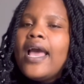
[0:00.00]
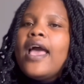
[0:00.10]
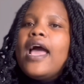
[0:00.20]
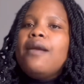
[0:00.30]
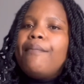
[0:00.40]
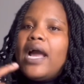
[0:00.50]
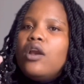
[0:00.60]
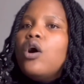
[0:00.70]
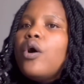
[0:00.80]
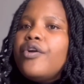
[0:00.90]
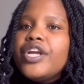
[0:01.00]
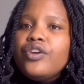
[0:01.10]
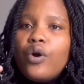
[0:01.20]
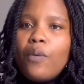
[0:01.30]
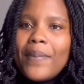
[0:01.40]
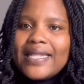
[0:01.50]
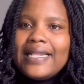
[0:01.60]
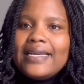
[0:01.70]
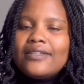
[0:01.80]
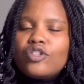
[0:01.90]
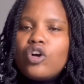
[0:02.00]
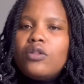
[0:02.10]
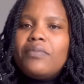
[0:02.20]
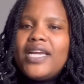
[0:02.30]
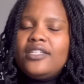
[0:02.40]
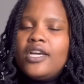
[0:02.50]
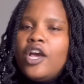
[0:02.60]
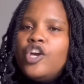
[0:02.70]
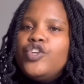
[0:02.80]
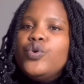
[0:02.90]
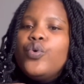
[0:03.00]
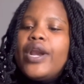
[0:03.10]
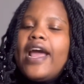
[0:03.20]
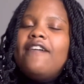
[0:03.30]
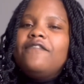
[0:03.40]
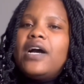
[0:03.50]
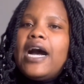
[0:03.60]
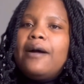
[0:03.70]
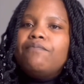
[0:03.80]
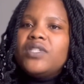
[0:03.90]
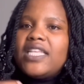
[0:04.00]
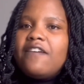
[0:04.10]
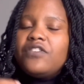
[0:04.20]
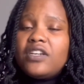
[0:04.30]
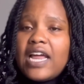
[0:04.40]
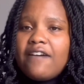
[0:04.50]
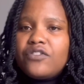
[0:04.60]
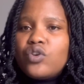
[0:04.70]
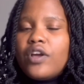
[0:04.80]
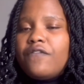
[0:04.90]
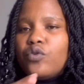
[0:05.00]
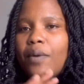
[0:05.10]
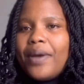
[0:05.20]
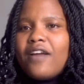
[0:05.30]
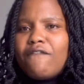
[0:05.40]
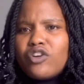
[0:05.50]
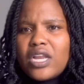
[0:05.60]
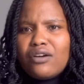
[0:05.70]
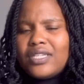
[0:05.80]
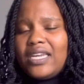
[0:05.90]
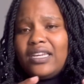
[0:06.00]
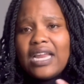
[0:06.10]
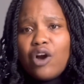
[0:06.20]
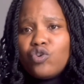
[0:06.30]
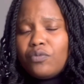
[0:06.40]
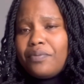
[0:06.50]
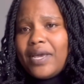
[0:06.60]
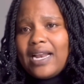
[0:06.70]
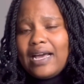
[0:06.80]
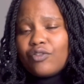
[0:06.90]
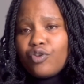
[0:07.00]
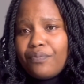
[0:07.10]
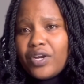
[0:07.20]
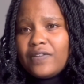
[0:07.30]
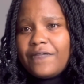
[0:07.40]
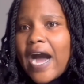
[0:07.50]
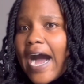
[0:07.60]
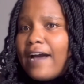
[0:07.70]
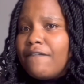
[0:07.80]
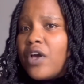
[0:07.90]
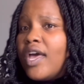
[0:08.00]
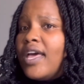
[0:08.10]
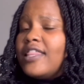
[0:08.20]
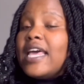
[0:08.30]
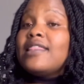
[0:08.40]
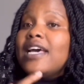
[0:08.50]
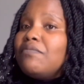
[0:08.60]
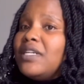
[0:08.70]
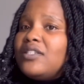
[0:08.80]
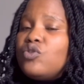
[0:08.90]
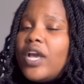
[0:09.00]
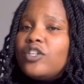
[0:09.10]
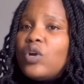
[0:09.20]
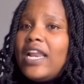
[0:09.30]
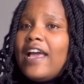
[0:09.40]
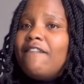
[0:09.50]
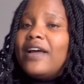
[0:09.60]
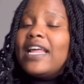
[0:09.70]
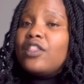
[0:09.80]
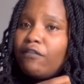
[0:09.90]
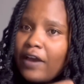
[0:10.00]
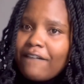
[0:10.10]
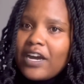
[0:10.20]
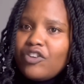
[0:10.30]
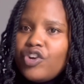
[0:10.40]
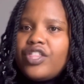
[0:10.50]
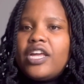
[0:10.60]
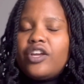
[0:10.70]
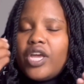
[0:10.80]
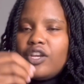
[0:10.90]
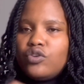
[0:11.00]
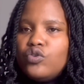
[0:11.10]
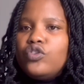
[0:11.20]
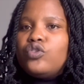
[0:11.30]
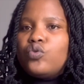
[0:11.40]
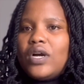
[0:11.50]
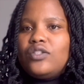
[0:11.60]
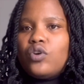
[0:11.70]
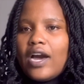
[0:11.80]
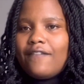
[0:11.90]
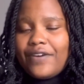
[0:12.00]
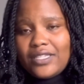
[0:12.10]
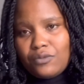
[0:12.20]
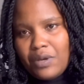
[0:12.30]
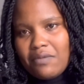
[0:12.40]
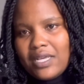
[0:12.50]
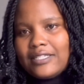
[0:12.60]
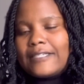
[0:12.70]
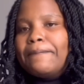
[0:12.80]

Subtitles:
and by lowering your monthly installment you would have saved enough. So if you were paying 4,000 and now you'll be paying like 3.5, then that means you actually have another 500 that you can use towards your advance payments.